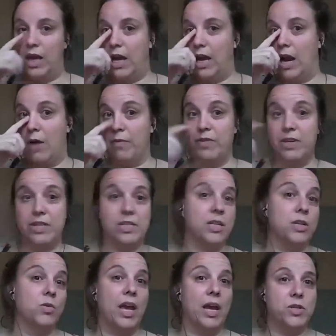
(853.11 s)
And obviously you
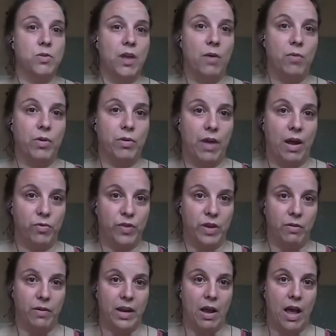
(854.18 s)
can't do that without
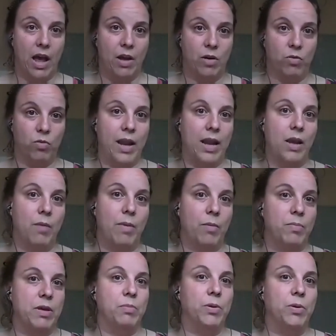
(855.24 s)
figuring out how to write
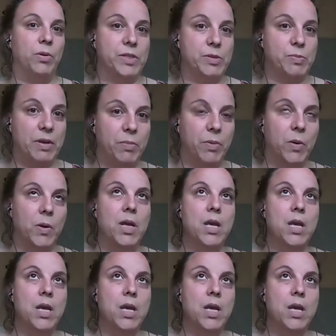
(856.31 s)
about people as people.